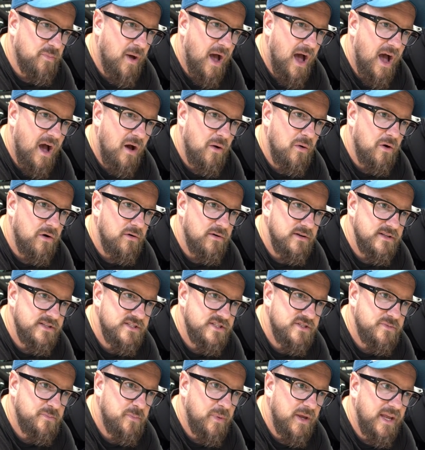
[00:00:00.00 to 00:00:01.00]
power and
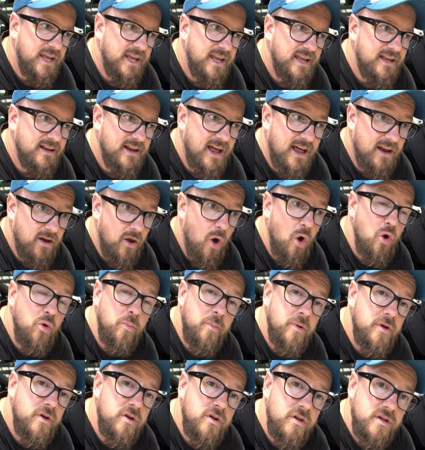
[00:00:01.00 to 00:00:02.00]
speed and
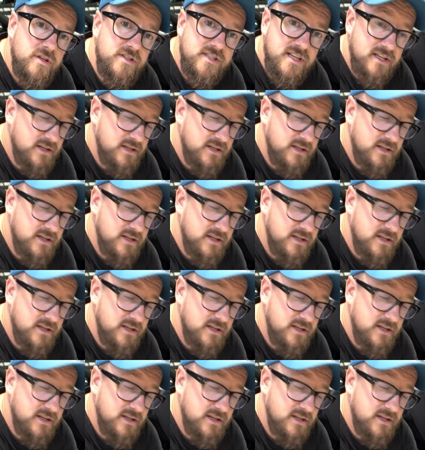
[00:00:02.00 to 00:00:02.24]
openness,